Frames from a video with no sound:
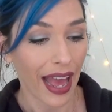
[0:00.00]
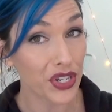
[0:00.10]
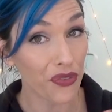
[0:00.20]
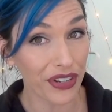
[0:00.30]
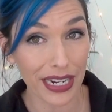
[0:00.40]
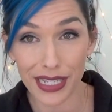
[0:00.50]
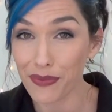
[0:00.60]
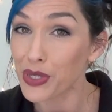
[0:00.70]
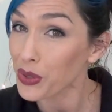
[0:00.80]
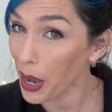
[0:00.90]
Don't forget to
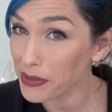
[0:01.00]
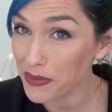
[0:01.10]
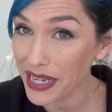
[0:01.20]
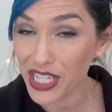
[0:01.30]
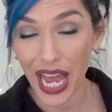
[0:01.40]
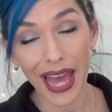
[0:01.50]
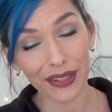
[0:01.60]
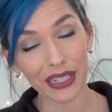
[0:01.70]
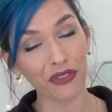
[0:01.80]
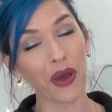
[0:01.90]
subscribe to my
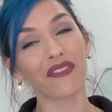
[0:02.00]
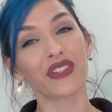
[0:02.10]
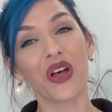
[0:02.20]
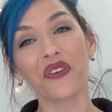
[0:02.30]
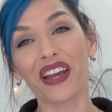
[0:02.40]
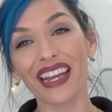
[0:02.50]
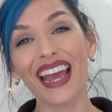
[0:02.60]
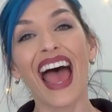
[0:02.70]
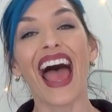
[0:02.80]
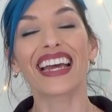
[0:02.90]
channel if you haven't already,
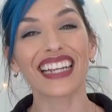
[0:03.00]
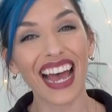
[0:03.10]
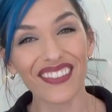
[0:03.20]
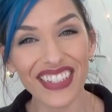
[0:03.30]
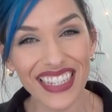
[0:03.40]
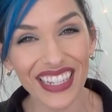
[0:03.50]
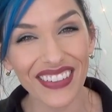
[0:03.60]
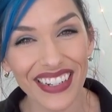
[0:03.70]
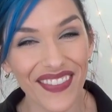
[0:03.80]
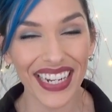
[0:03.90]
and I will see
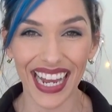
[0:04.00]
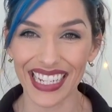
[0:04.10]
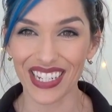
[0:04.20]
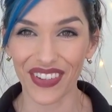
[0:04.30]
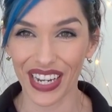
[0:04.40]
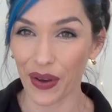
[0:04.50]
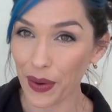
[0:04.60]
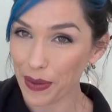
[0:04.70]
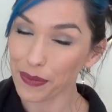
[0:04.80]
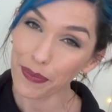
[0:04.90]
you in my next
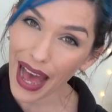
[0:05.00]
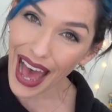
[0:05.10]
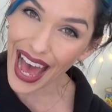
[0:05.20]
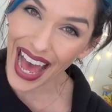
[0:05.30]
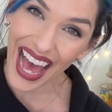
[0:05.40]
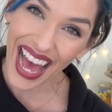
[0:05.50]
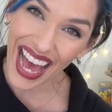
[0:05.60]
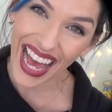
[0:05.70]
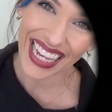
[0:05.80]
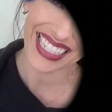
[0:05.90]
video. Bye!